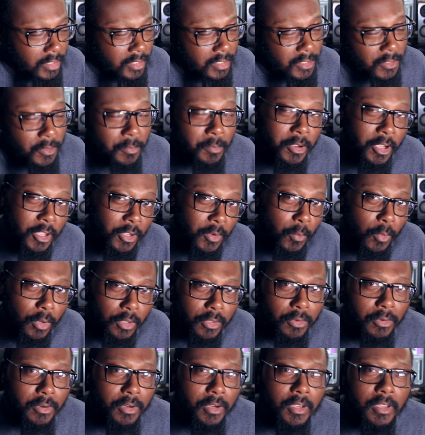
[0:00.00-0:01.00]
So I'm kind of
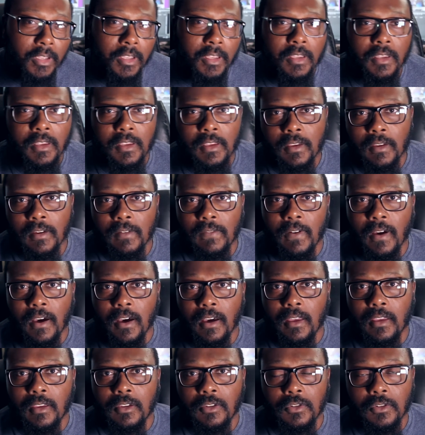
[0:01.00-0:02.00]
wondering if
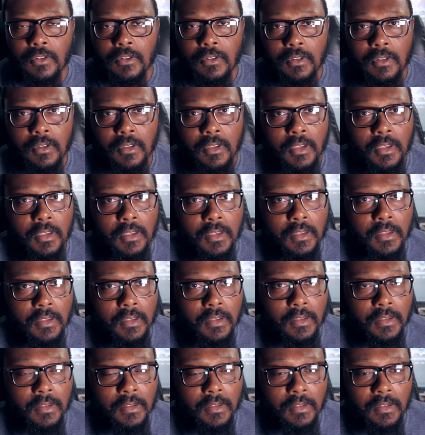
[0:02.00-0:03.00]
I should
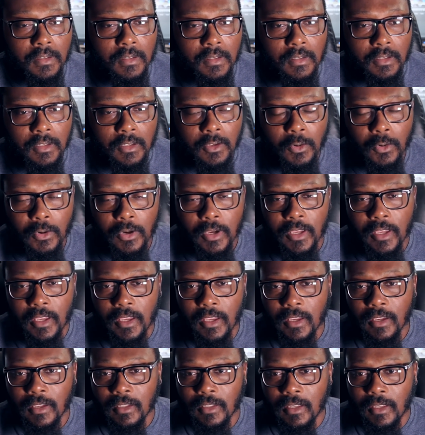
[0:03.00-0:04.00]
go
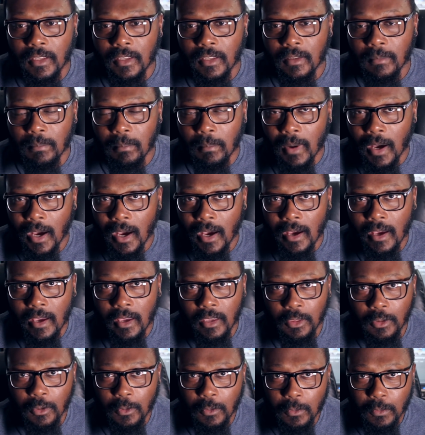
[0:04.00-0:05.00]
ahead and
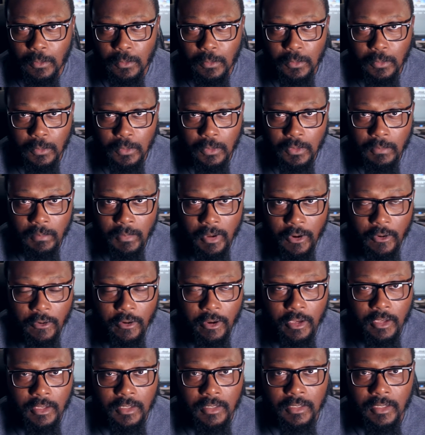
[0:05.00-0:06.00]
buy those
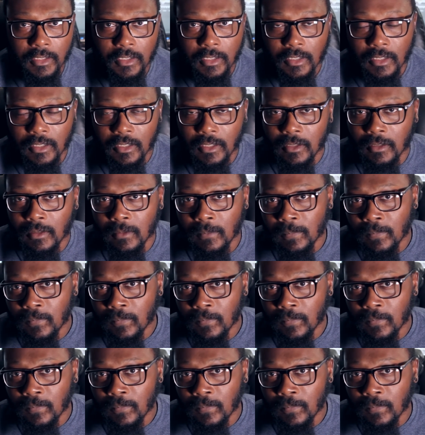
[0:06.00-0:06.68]
bearings and